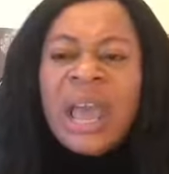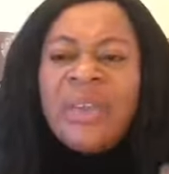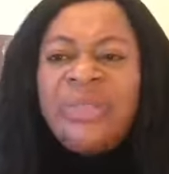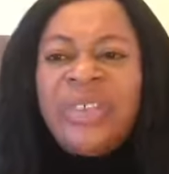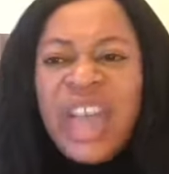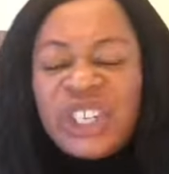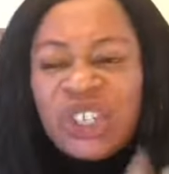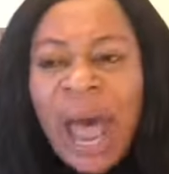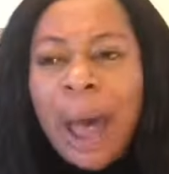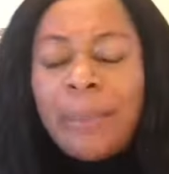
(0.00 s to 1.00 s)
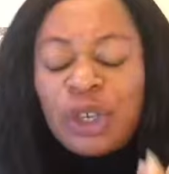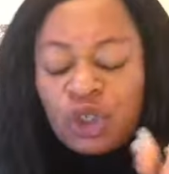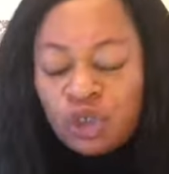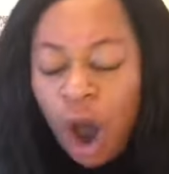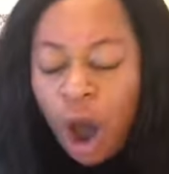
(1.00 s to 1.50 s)
they shall be
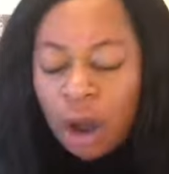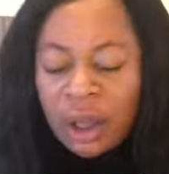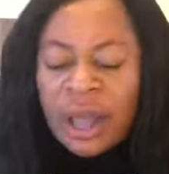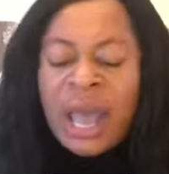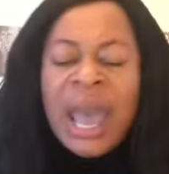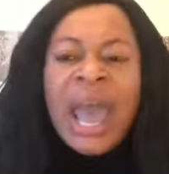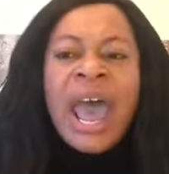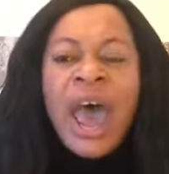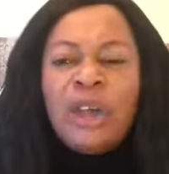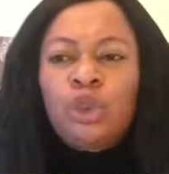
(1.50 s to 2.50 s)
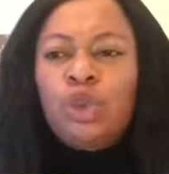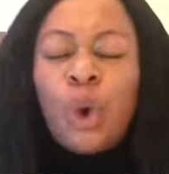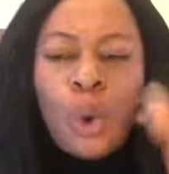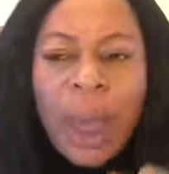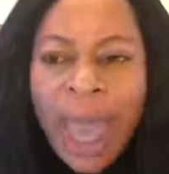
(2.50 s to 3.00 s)
strong and
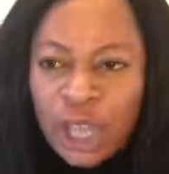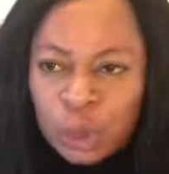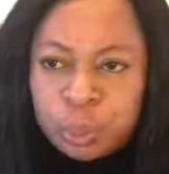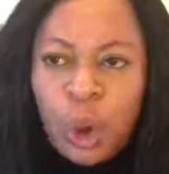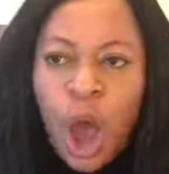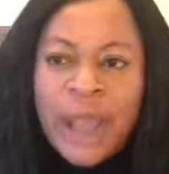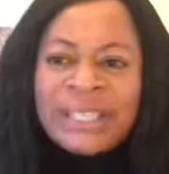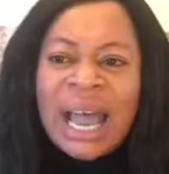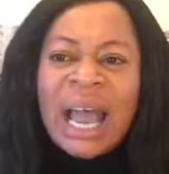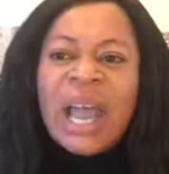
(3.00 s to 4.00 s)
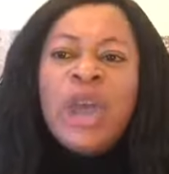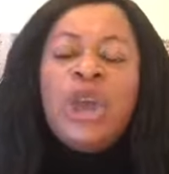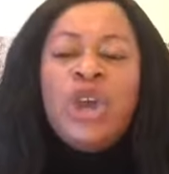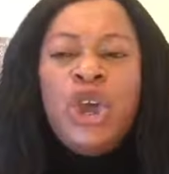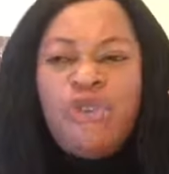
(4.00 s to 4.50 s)
do exploit.
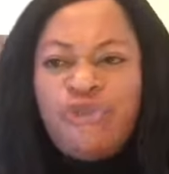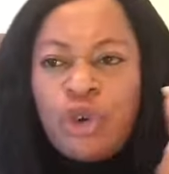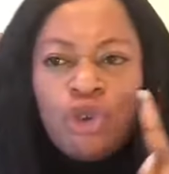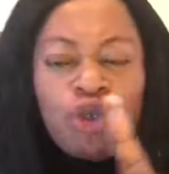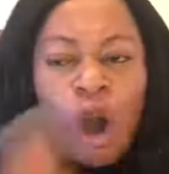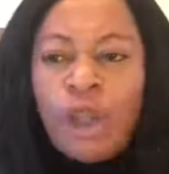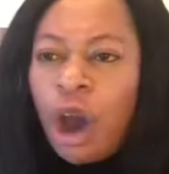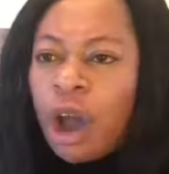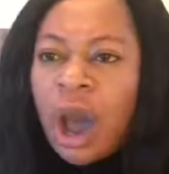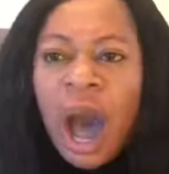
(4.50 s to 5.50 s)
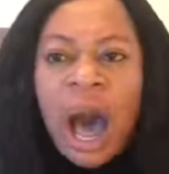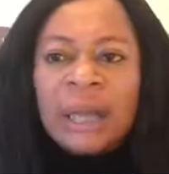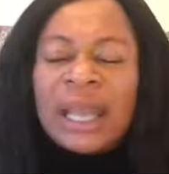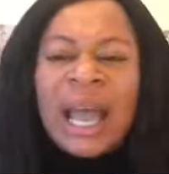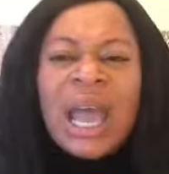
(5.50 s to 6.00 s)
If you know your
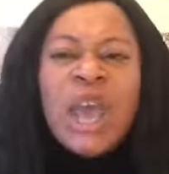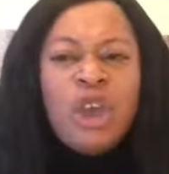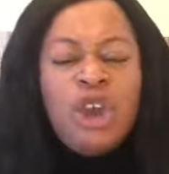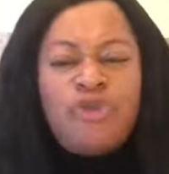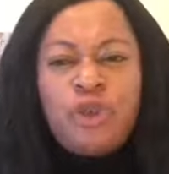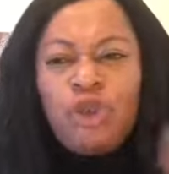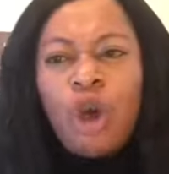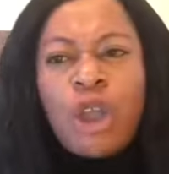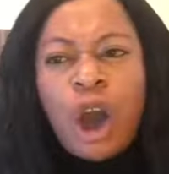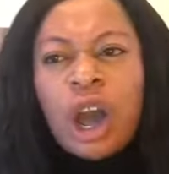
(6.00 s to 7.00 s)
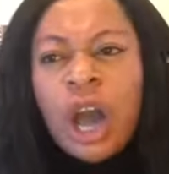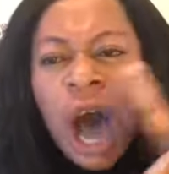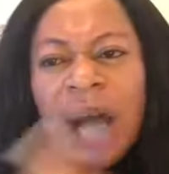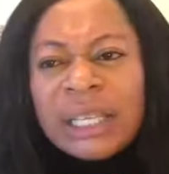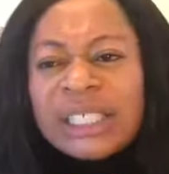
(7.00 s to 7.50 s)
God, if you know your
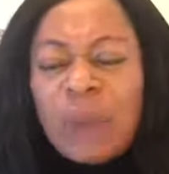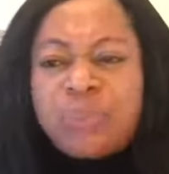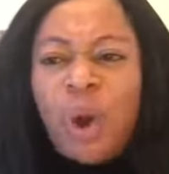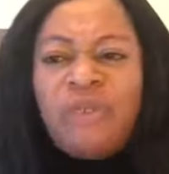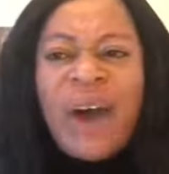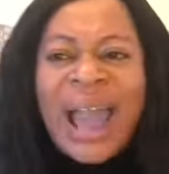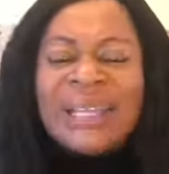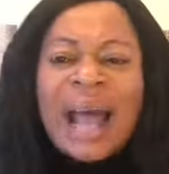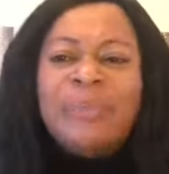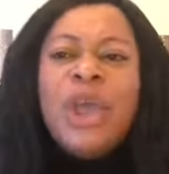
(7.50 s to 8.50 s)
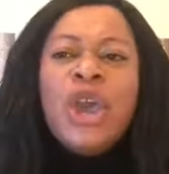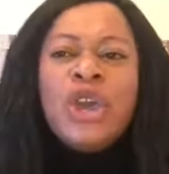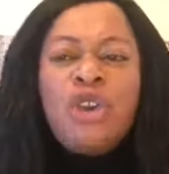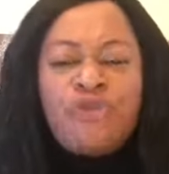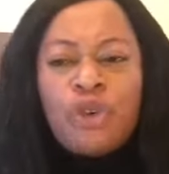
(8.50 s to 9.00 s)
God is a provider,
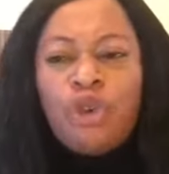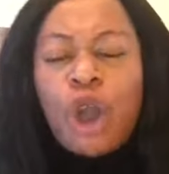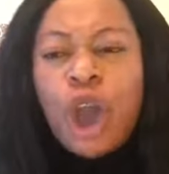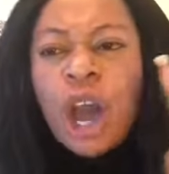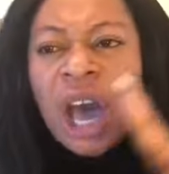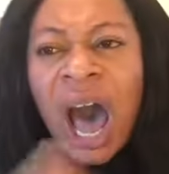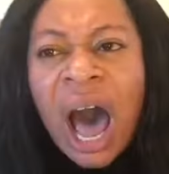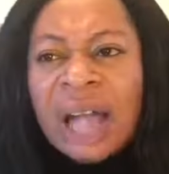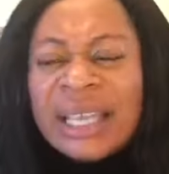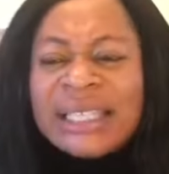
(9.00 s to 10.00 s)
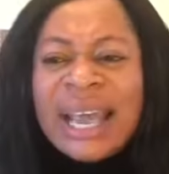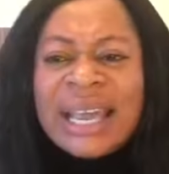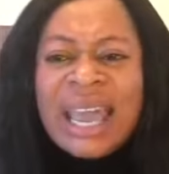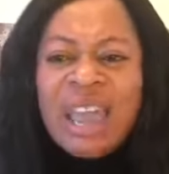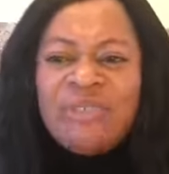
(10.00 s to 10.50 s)
if you know your God is a
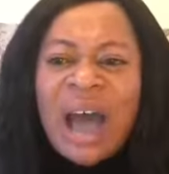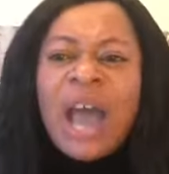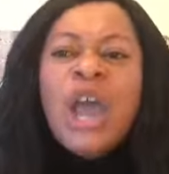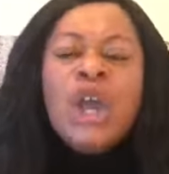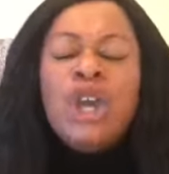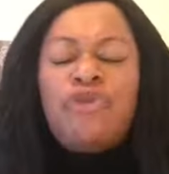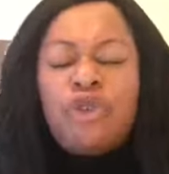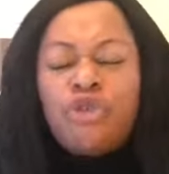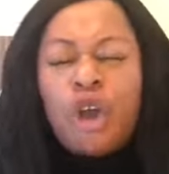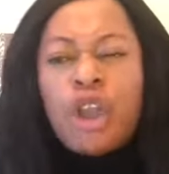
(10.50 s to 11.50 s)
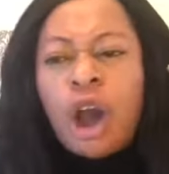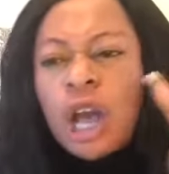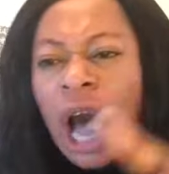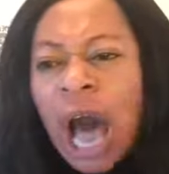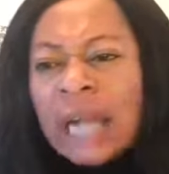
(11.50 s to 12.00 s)
giver, if you know your
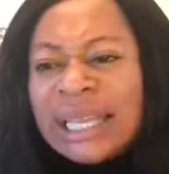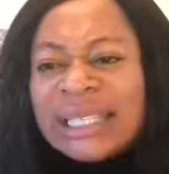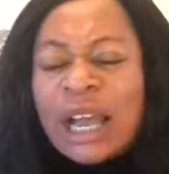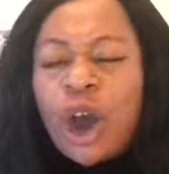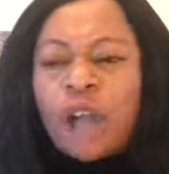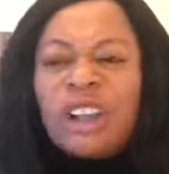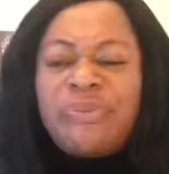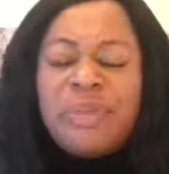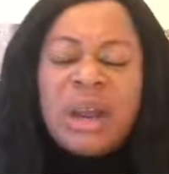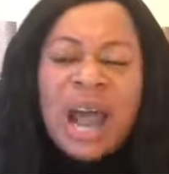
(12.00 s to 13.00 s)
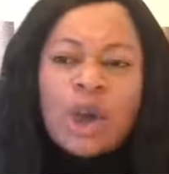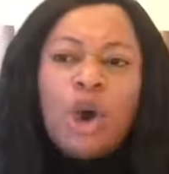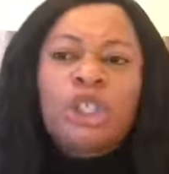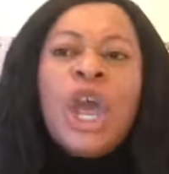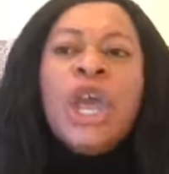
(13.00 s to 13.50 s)
God is a God of
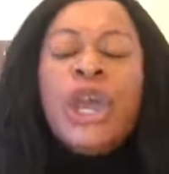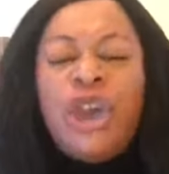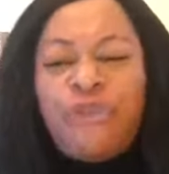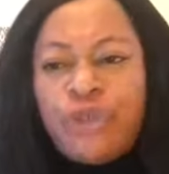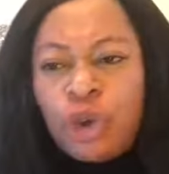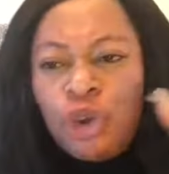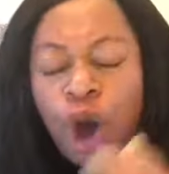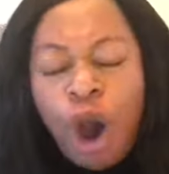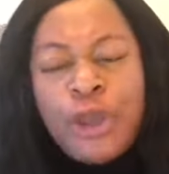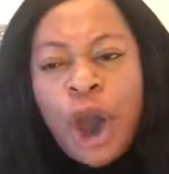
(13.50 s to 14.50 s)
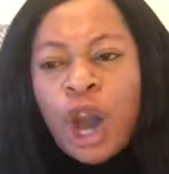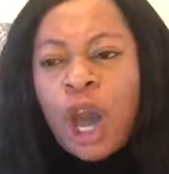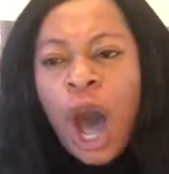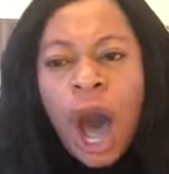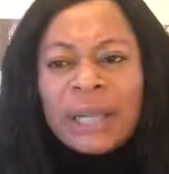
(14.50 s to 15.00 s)
miracles, if you know your
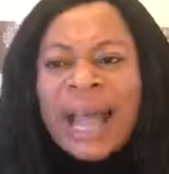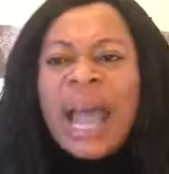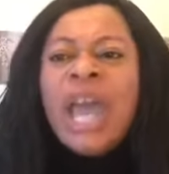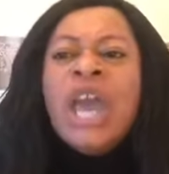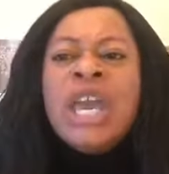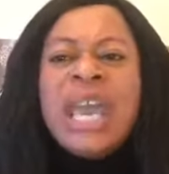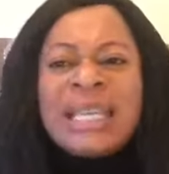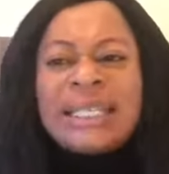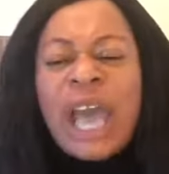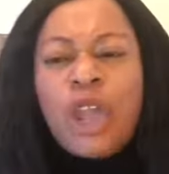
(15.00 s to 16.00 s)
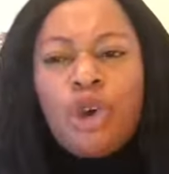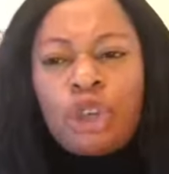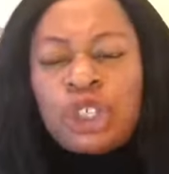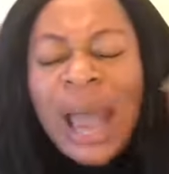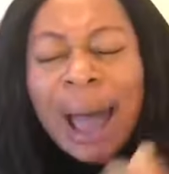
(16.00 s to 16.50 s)
God, he said you
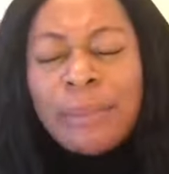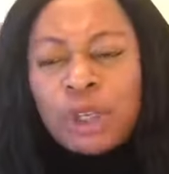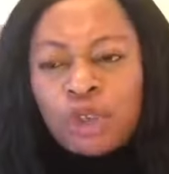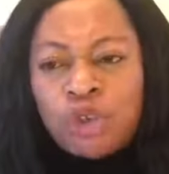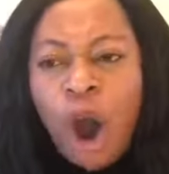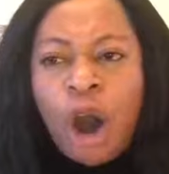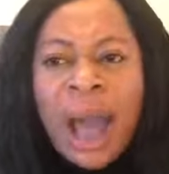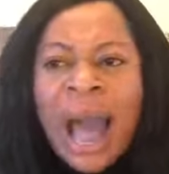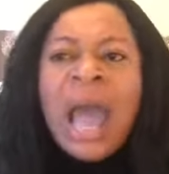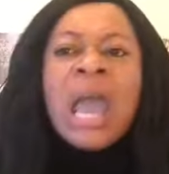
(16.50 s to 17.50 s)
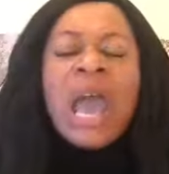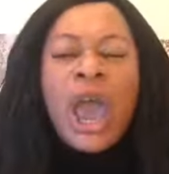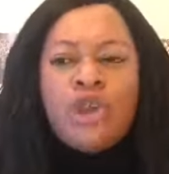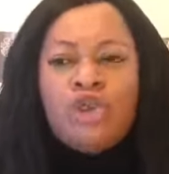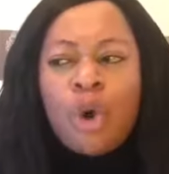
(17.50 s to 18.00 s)
shall be strong
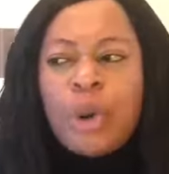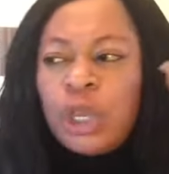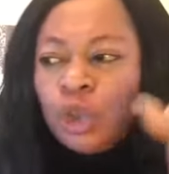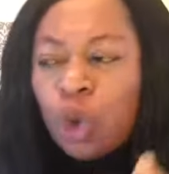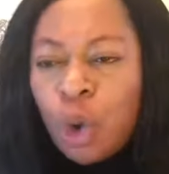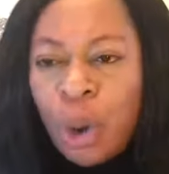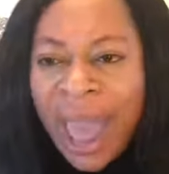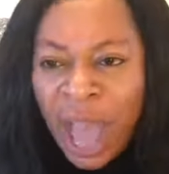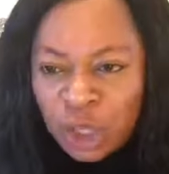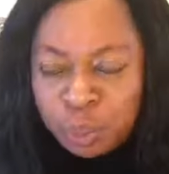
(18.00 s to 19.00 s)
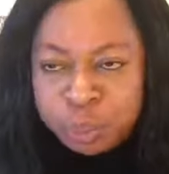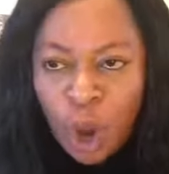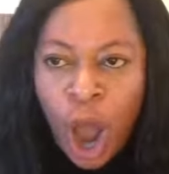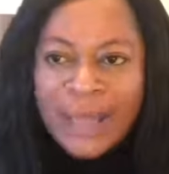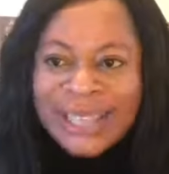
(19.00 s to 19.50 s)
and you will do
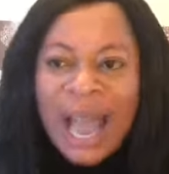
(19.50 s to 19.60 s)
exploit.